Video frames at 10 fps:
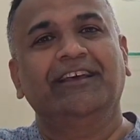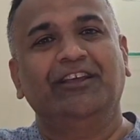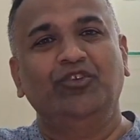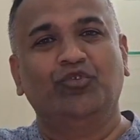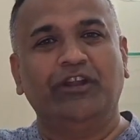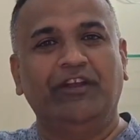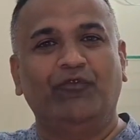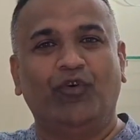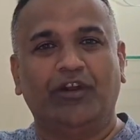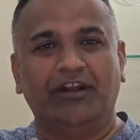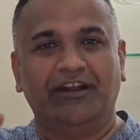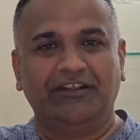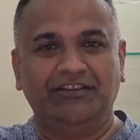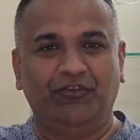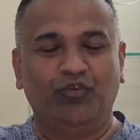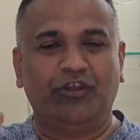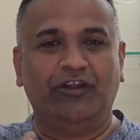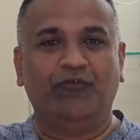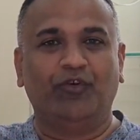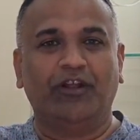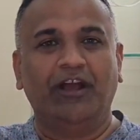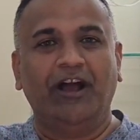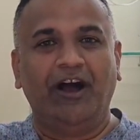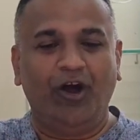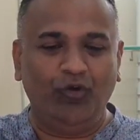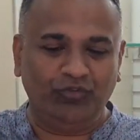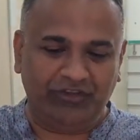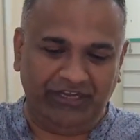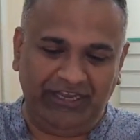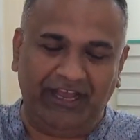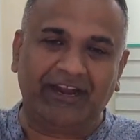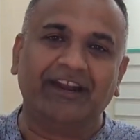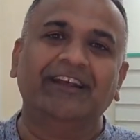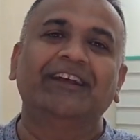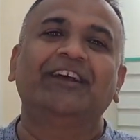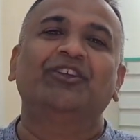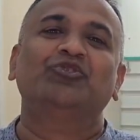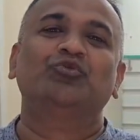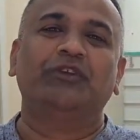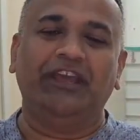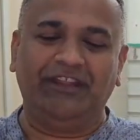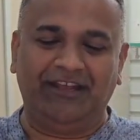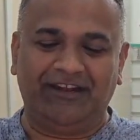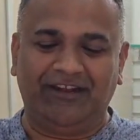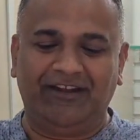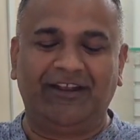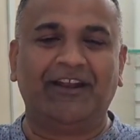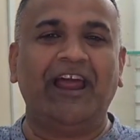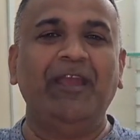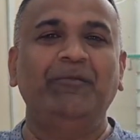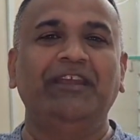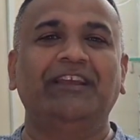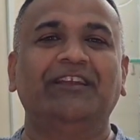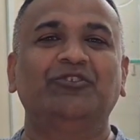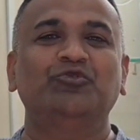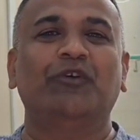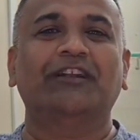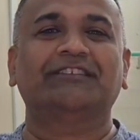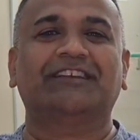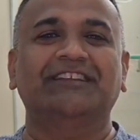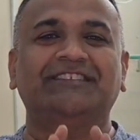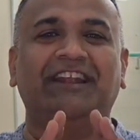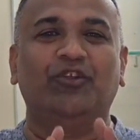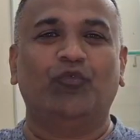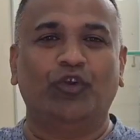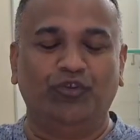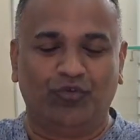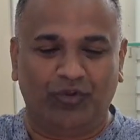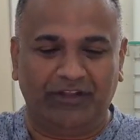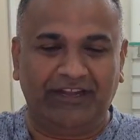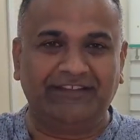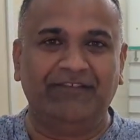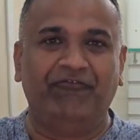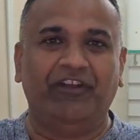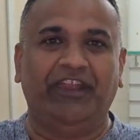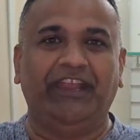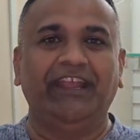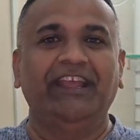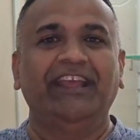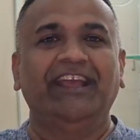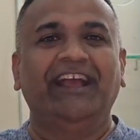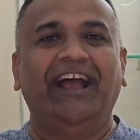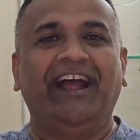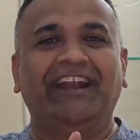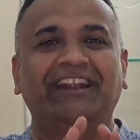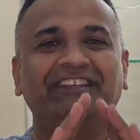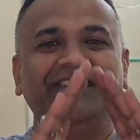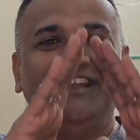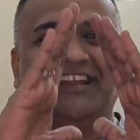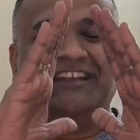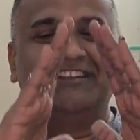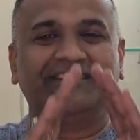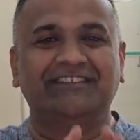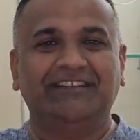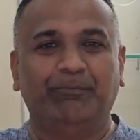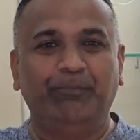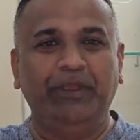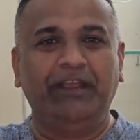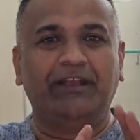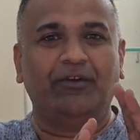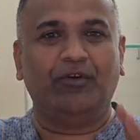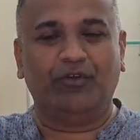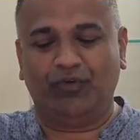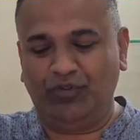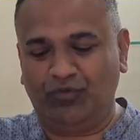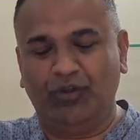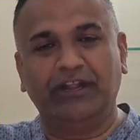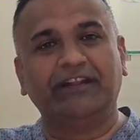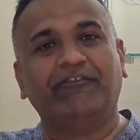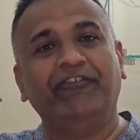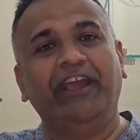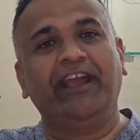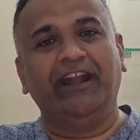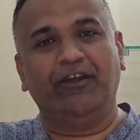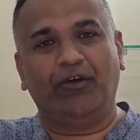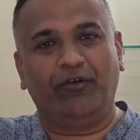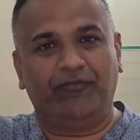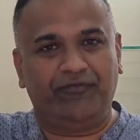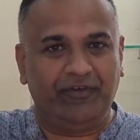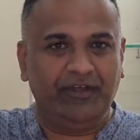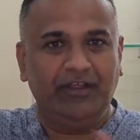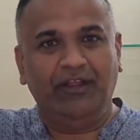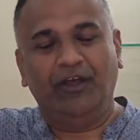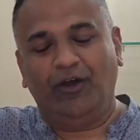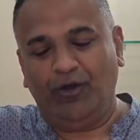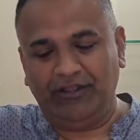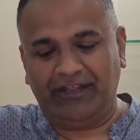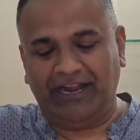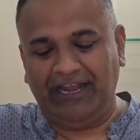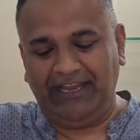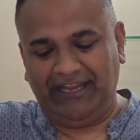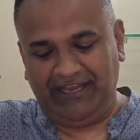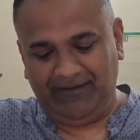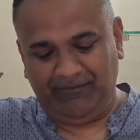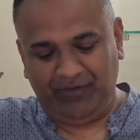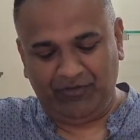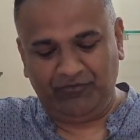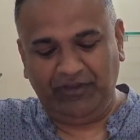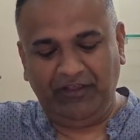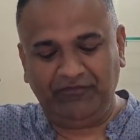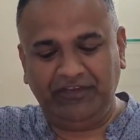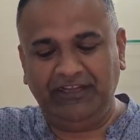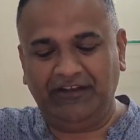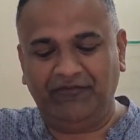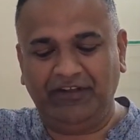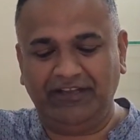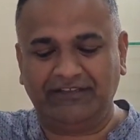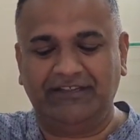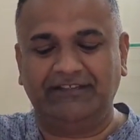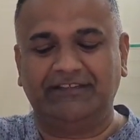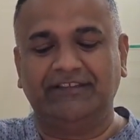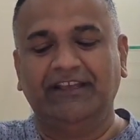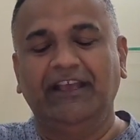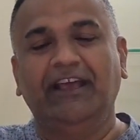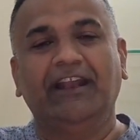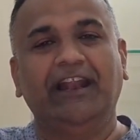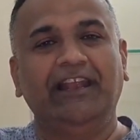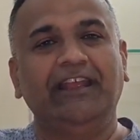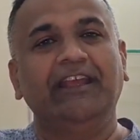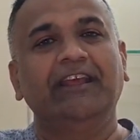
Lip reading: Ukraine war, Russia-Ukraine war. How three are together climbing towards the crescendo, what you call that symphony, and reaching at its the peak, or what you call that the fag end of all the rally, because we have seen that witnessed this rally.